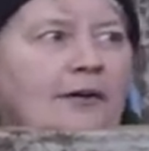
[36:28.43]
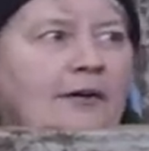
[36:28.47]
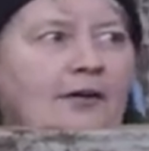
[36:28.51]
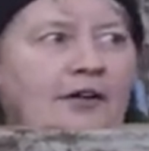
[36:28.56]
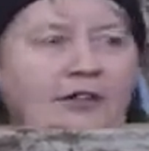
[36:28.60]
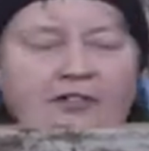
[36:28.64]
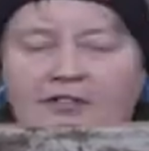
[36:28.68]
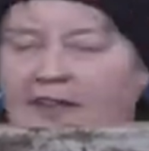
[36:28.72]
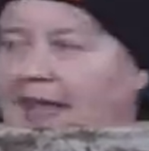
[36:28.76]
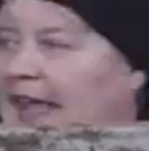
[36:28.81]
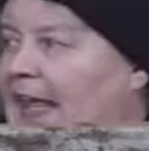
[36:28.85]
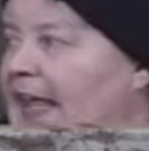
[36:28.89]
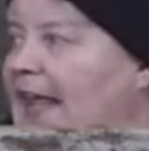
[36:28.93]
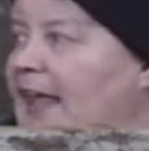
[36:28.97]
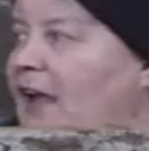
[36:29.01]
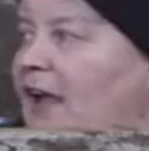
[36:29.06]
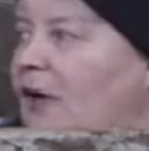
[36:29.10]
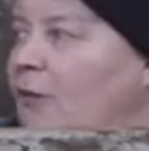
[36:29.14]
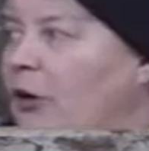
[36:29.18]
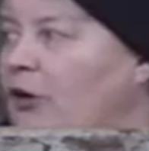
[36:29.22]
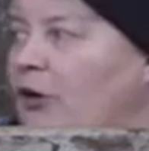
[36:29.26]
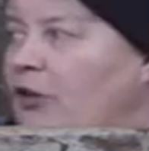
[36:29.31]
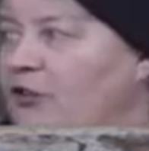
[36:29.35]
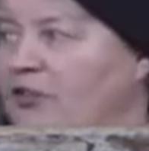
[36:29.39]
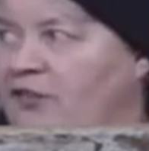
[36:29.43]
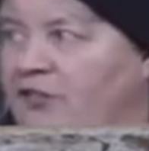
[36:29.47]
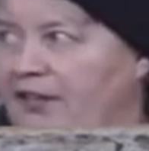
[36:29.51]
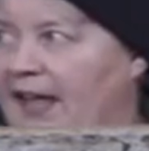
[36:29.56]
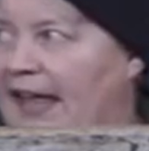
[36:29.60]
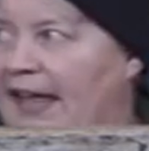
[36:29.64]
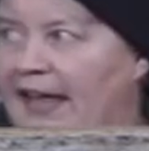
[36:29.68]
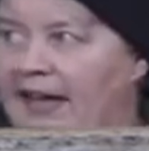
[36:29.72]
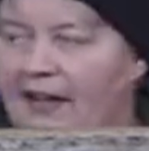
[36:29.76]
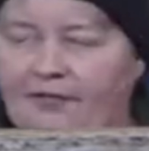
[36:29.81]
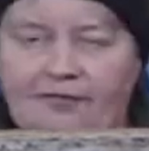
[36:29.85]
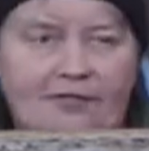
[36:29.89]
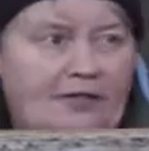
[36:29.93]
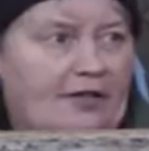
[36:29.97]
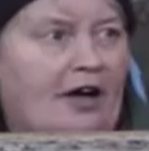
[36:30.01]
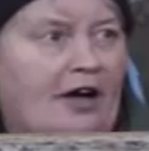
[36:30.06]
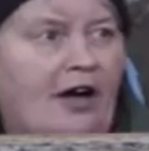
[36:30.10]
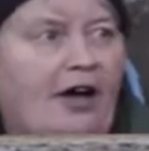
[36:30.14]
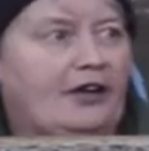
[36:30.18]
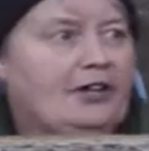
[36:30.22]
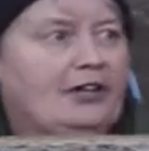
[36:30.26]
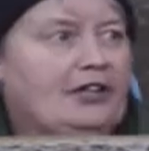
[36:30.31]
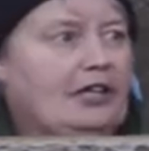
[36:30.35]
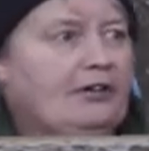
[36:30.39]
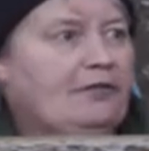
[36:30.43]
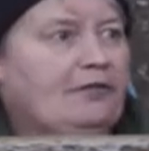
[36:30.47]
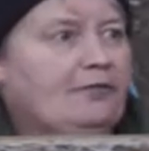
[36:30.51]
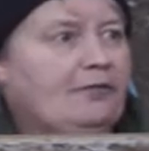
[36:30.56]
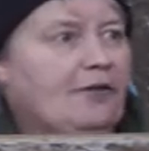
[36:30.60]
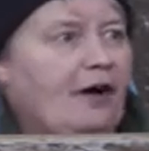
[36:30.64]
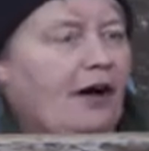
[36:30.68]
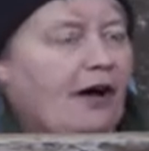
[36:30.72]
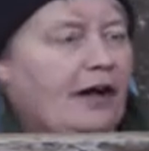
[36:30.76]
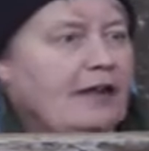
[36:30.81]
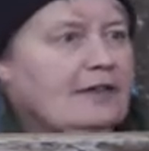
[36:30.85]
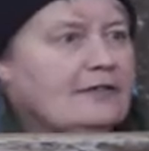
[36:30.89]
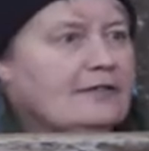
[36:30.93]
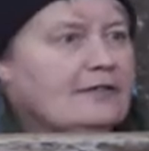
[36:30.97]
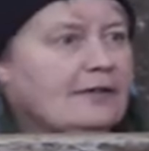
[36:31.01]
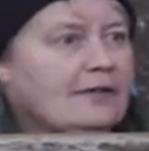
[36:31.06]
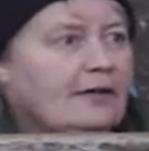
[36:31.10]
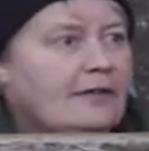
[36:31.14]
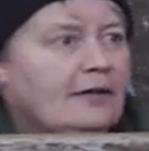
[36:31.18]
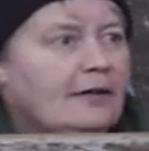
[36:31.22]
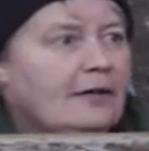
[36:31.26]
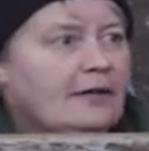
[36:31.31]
Because here, what you're saying, if the harder you fight,